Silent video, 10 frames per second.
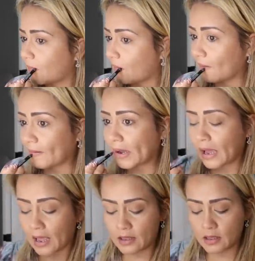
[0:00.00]

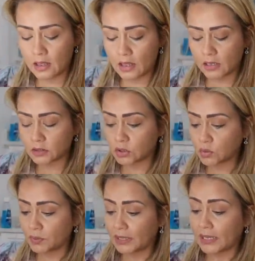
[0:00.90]
god, I hate
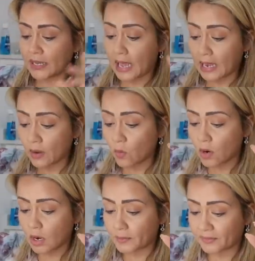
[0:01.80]
to be late. And I
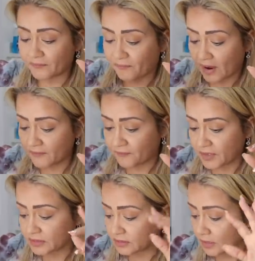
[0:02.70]
woke up at five
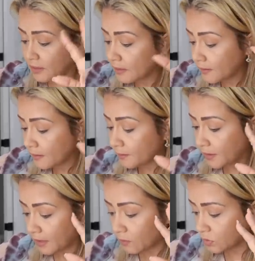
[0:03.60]
fifty,
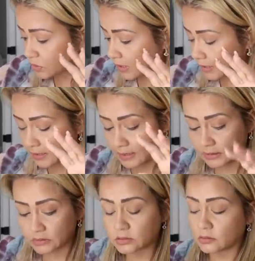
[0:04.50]
but I was
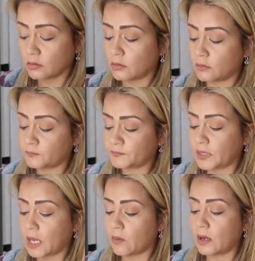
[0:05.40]
editing, so
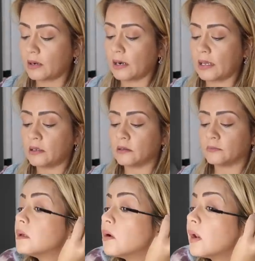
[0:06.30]
now I'm late.
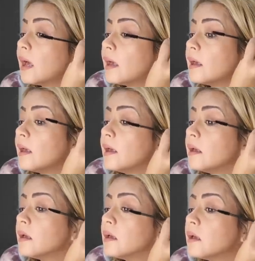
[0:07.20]
¿Qué hora
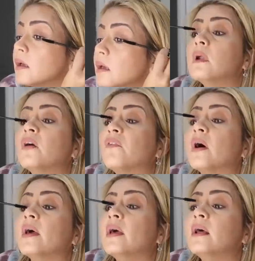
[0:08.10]
es?
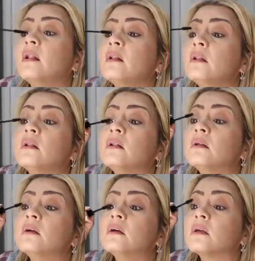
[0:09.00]
¿Rafael?
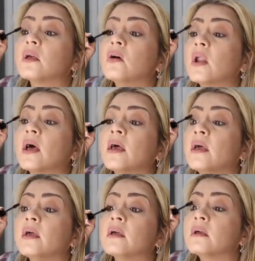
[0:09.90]
¿Qué hora
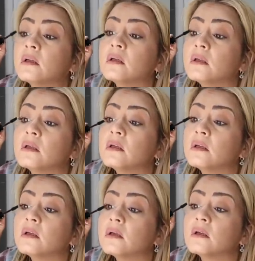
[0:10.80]
es?
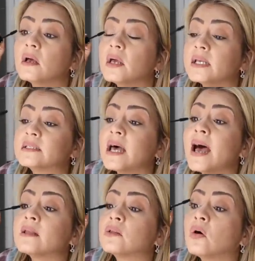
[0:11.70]

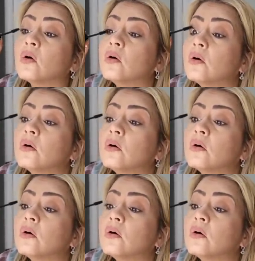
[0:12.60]
Exacto.